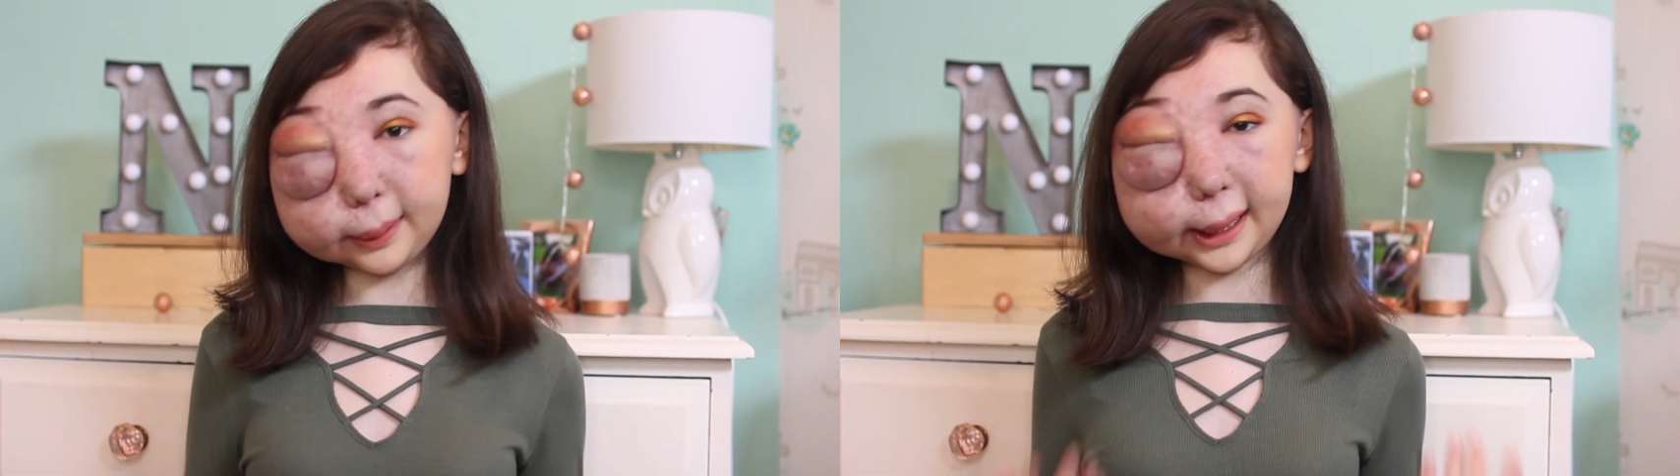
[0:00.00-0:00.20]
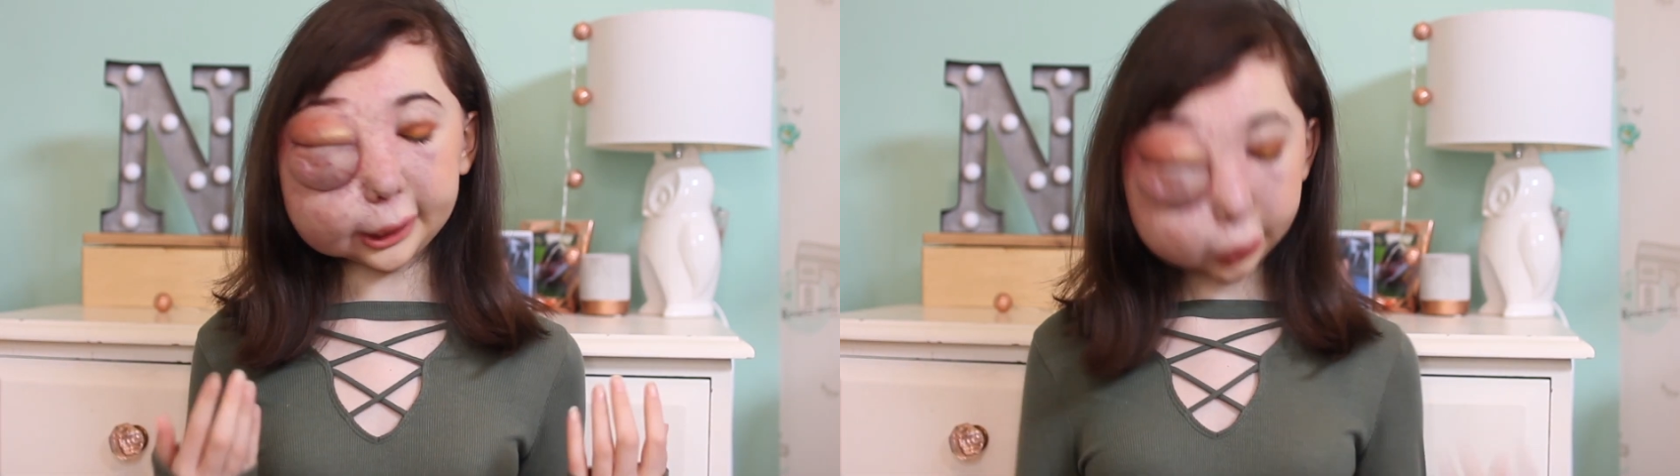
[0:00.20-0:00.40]

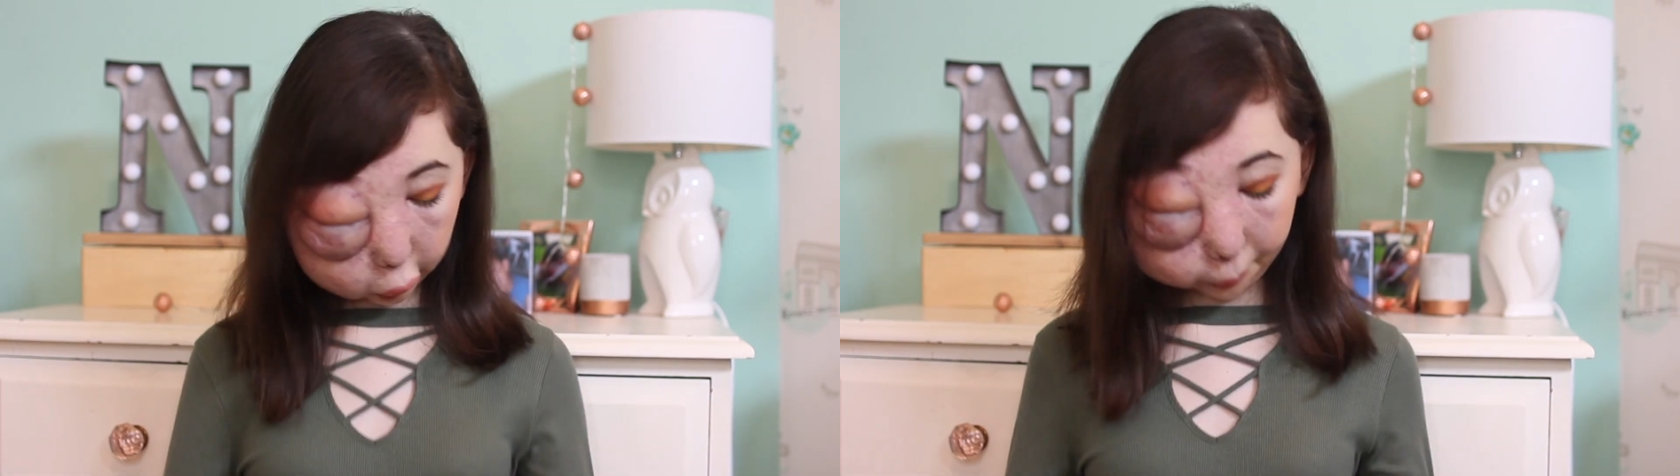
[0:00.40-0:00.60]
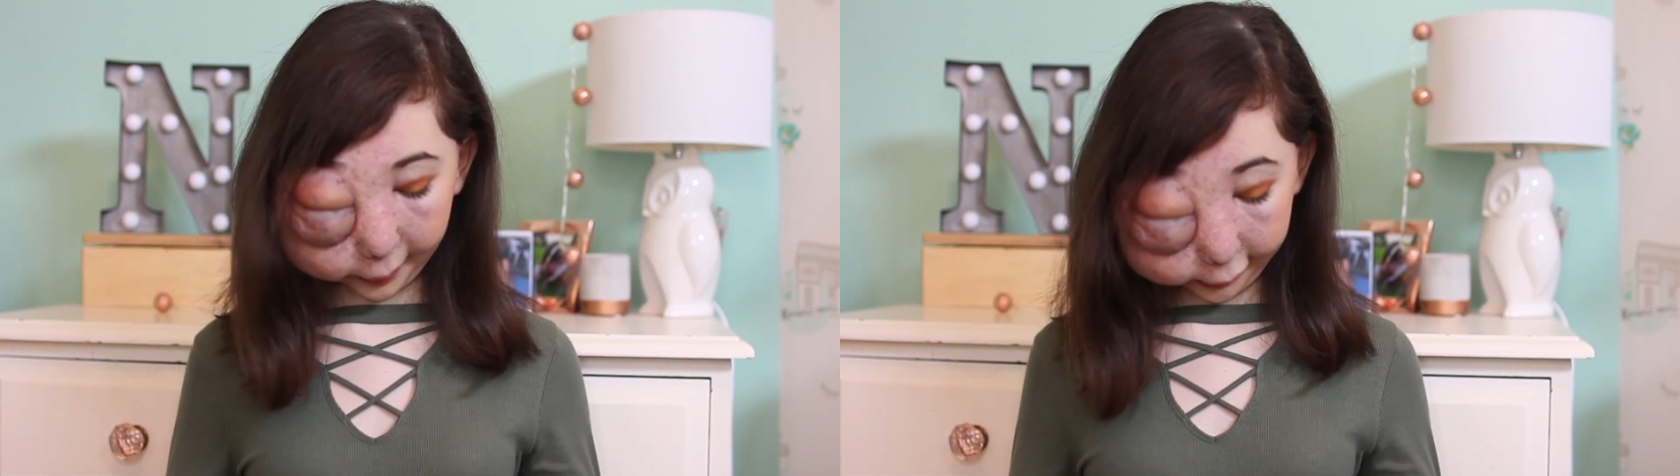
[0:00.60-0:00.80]
minute
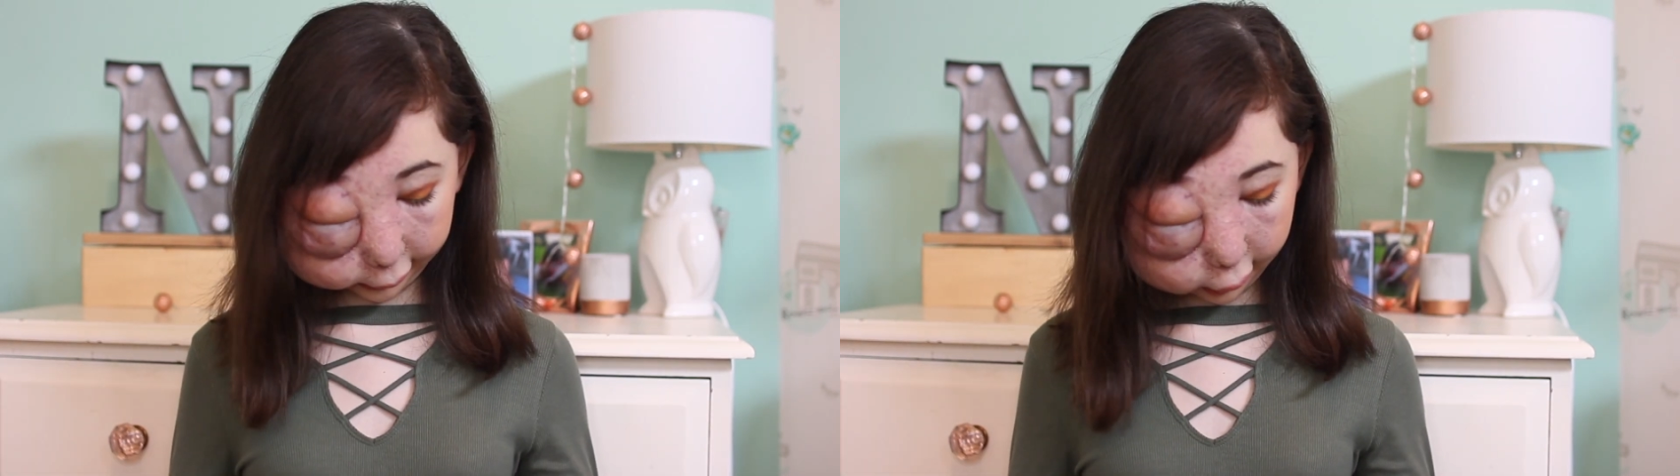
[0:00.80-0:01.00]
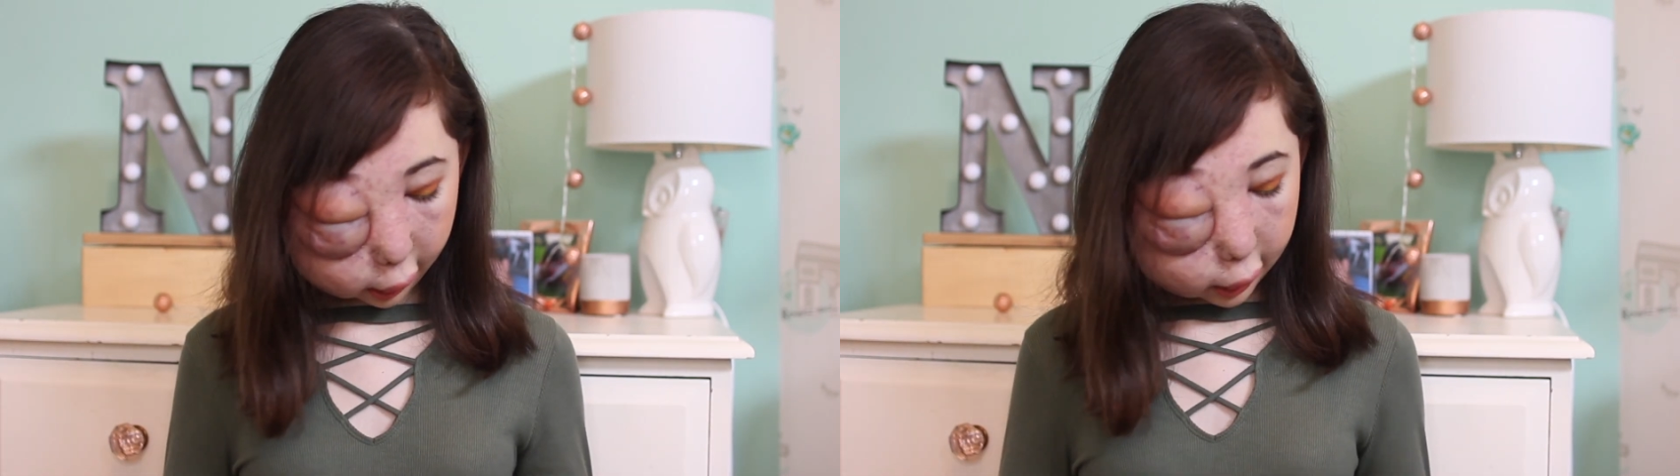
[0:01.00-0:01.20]

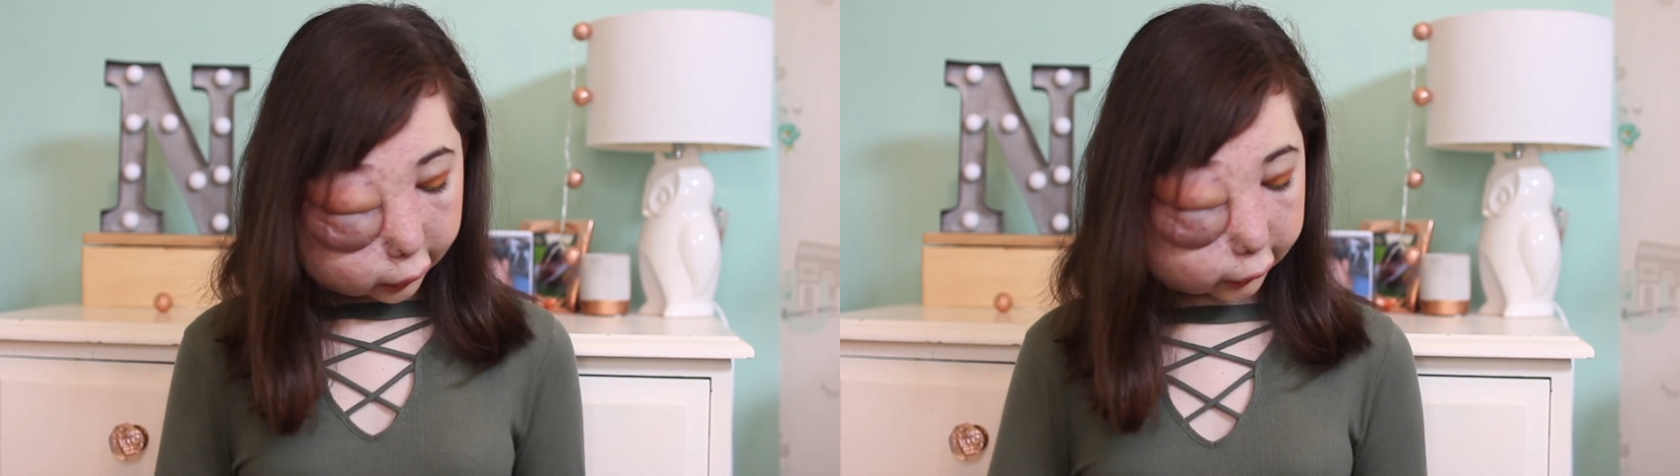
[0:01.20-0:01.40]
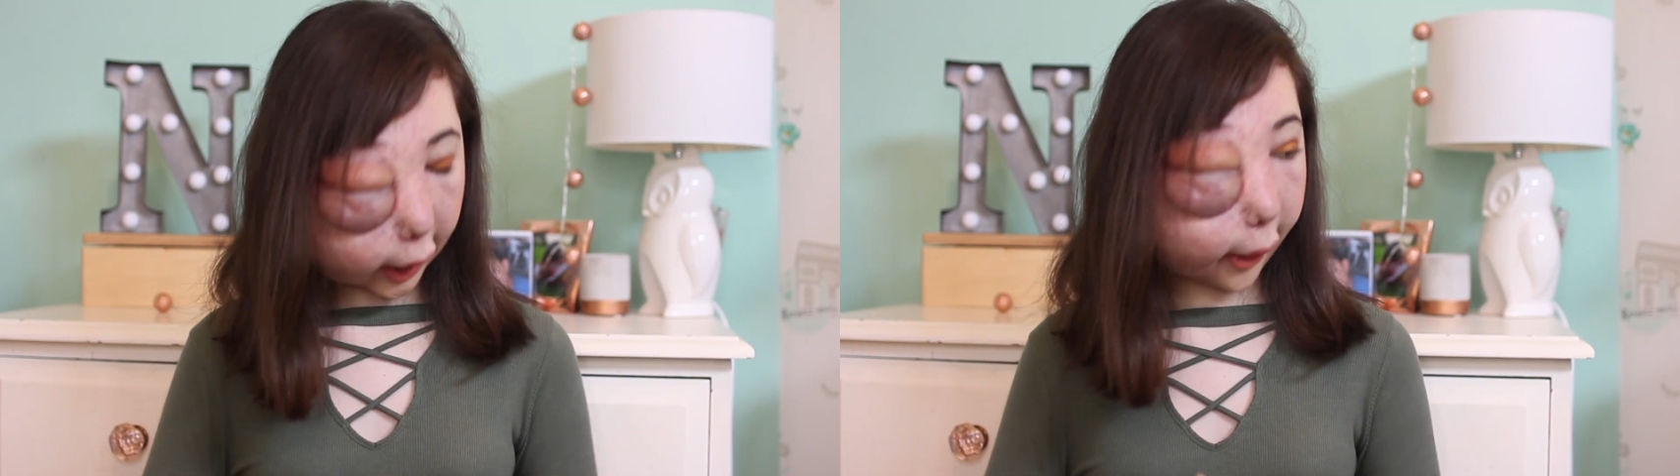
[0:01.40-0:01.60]
shopping.
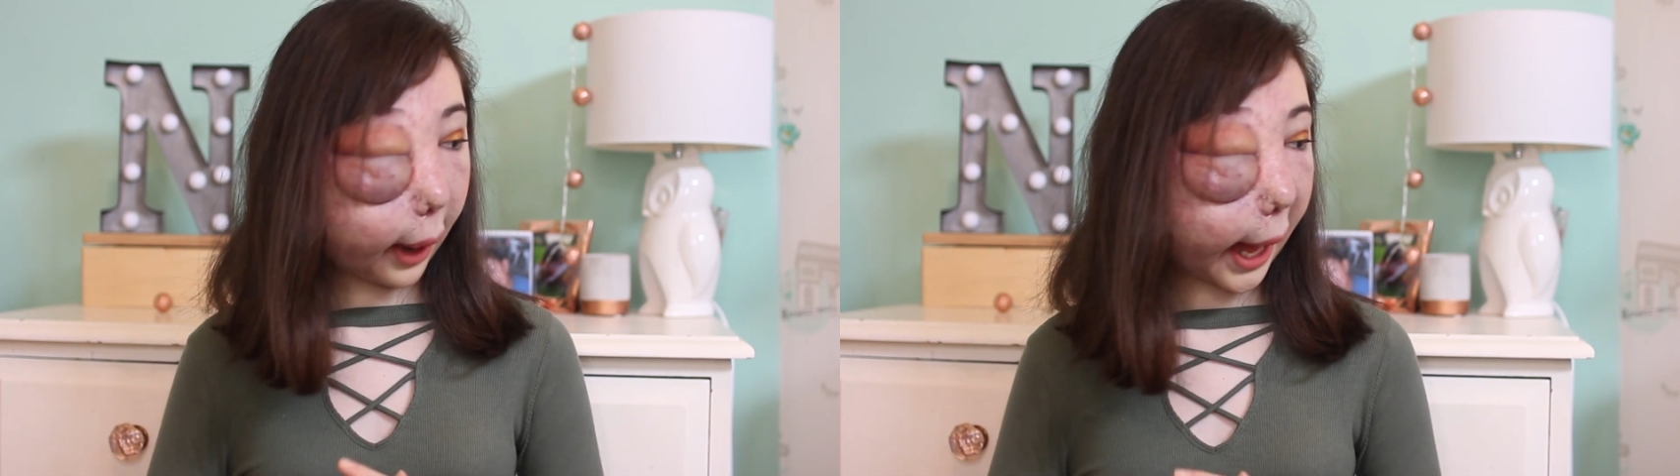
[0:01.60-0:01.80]
So